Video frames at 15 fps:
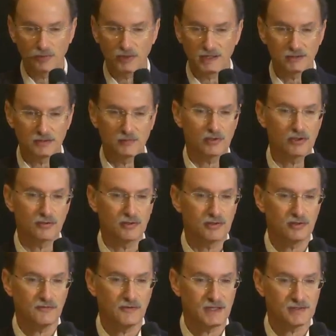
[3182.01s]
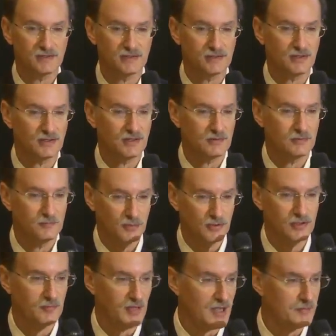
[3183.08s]
brain-computer interfaces are
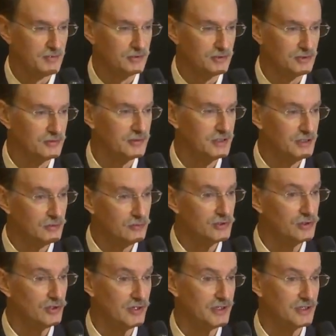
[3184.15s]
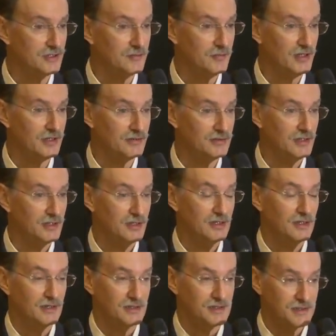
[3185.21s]
pretty popular. Here we're talking about
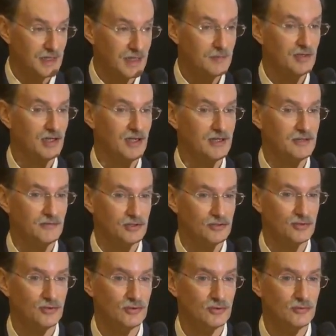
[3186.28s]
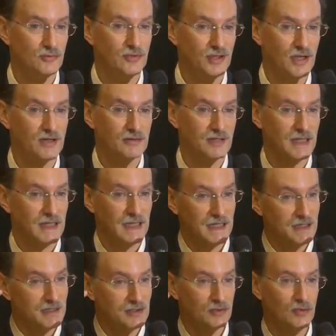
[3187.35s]
the same kind of control without
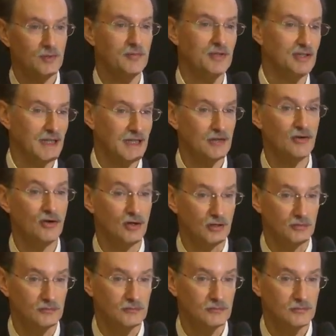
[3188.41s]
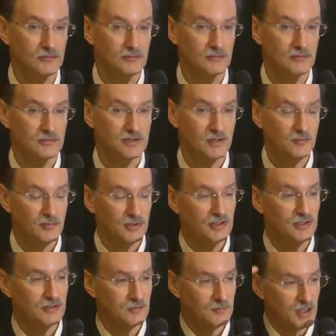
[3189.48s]
any equipment at all,
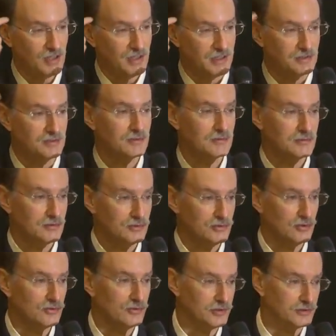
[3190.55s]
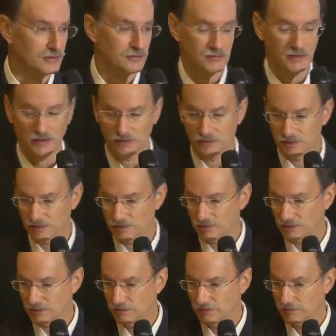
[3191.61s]
simply the mind controlling at a
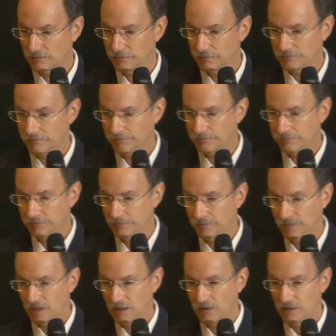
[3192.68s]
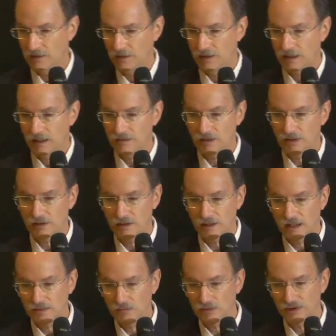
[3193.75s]
distance. And I'm going to
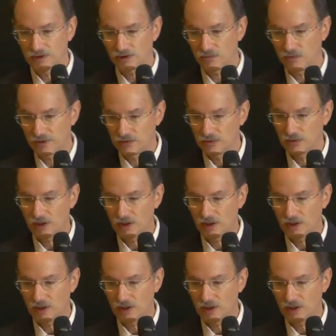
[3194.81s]
end with this one, new